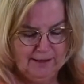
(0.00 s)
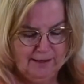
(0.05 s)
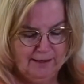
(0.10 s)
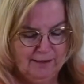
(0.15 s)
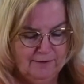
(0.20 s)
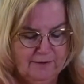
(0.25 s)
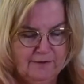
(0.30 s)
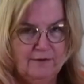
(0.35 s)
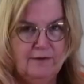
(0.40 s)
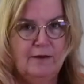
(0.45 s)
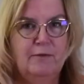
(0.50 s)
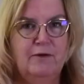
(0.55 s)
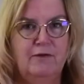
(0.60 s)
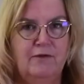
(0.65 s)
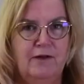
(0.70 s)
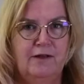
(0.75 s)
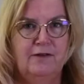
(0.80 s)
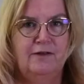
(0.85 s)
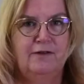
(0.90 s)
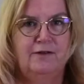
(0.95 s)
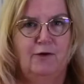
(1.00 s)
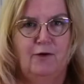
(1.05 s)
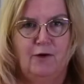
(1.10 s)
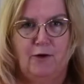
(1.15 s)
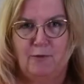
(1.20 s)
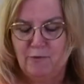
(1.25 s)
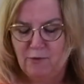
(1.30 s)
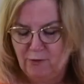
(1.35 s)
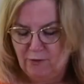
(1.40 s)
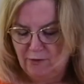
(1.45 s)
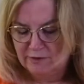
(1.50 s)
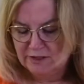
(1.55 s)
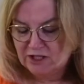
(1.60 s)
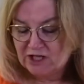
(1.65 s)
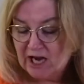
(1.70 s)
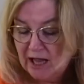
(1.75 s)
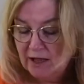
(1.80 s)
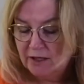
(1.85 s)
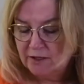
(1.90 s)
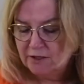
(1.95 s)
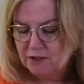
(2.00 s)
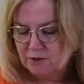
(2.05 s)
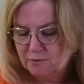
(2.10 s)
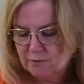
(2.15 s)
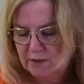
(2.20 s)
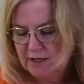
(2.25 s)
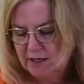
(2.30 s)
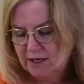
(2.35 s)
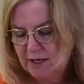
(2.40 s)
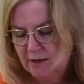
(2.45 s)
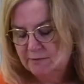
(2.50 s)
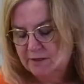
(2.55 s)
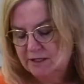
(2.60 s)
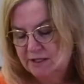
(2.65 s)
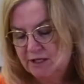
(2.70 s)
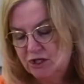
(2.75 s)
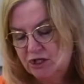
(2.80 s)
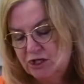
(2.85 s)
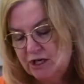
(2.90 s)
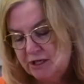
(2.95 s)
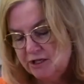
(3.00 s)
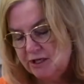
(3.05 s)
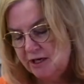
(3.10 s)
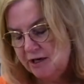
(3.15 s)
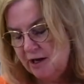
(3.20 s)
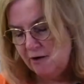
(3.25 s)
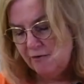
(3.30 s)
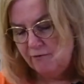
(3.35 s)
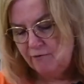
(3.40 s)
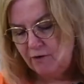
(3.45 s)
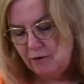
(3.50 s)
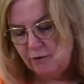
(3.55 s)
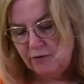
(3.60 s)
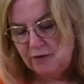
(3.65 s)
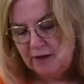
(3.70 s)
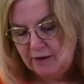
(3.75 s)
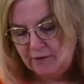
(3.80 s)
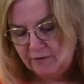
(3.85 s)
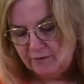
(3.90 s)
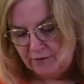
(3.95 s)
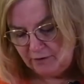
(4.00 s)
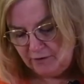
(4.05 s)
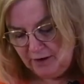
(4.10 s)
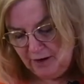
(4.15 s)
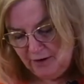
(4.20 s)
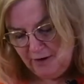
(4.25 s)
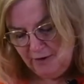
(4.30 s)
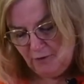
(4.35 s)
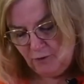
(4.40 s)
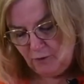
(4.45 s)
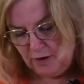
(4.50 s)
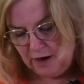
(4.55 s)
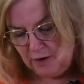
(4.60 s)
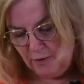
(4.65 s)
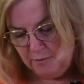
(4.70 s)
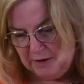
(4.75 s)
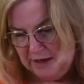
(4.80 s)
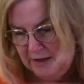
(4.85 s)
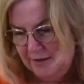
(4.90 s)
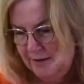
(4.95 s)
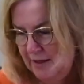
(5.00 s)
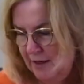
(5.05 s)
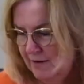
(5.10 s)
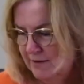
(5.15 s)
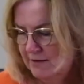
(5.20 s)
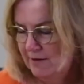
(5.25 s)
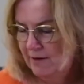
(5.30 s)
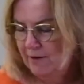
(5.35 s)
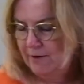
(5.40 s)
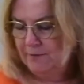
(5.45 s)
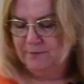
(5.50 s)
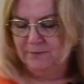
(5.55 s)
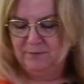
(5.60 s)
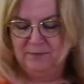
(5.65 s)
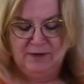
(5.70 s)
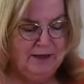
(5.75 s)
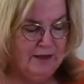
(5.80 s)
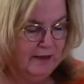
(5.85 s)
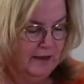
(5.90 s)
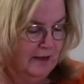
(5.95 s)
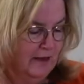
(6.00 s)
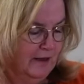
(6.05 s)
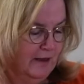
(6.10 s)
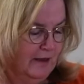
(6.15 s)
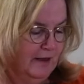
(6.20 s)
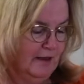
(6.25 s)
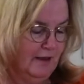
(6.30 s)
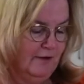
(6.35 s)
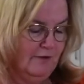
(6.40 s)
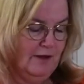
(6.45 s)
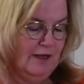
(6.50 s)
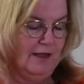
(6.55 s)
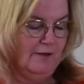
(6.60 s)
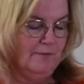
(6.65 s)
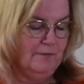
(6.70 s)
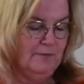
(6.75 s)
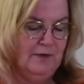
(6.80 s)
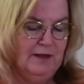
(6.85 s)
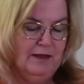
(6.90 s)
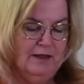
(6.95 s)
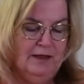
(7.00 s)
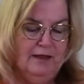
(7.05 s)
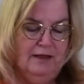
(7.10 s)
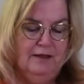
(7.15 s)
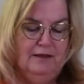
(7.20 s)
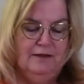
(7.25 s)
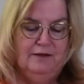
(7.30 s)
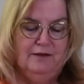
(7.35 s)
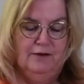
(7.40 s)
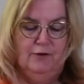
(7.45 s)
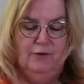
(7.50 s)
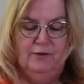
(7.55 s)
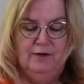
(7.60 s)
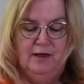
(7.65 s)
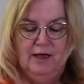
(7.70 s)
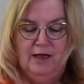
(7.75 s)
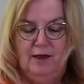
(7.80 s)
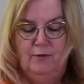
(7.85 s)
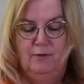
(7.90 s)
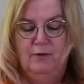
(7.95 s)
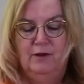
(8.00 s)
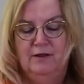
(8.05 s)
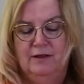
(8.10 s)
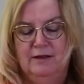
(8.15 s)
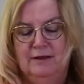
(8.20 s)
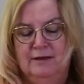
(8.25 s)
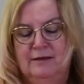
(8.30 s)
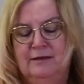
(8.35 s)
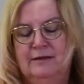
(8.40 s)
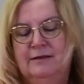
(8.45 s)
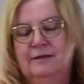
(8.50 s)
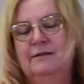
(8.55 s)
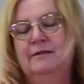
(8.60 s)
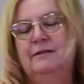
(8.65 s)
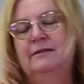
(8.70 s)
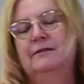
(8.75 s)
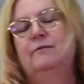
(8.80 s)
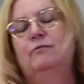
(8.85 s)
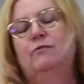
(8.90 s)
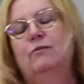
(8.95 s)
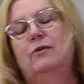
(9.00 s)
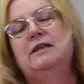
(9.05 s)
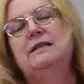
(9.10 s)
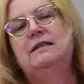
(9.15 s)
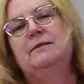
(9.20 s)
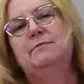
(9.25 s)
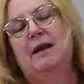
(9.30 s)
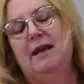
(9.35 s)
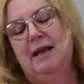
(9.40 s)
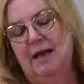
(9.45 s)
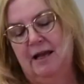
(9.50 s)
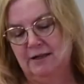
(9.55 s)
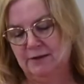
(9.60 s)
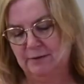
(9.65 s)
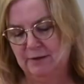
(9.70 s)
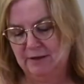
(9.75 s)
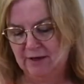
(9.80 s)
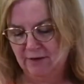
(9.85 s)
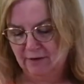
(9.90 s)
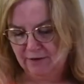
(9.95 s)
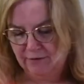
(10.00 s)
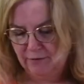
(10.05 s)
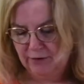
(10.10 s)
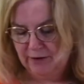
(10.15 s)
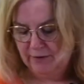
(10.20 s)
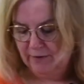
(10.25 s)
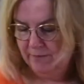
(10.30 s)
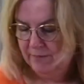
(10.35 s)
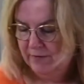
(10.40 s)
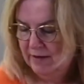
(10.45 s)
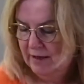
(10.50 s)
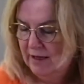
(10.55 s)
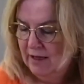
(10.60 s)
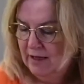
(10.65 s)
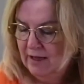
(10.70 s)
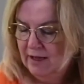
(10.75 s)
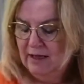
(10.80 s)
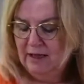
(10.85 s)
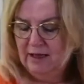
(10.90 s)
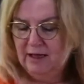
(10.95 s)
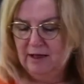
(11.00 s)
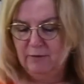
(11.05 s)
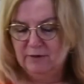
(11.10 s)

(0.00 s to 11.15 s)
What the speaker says: some of us are more challenged when it comes to judging how far things are or how big things are. Okay, so I will moisten my hands with the olive oil. I will